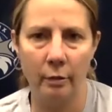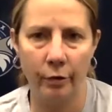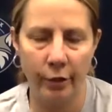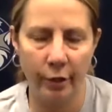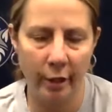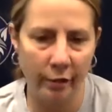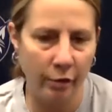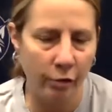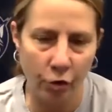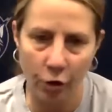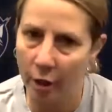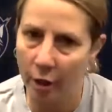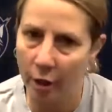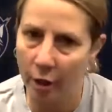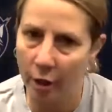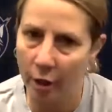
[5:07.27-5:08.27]
She doesn't
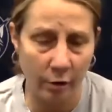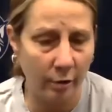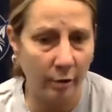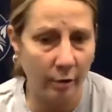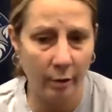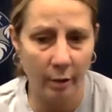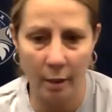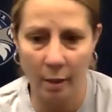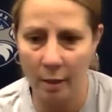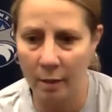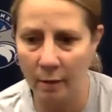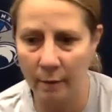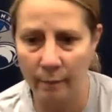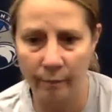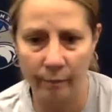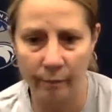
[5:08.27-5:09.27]
judge.
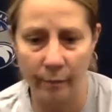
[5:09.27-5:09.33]
And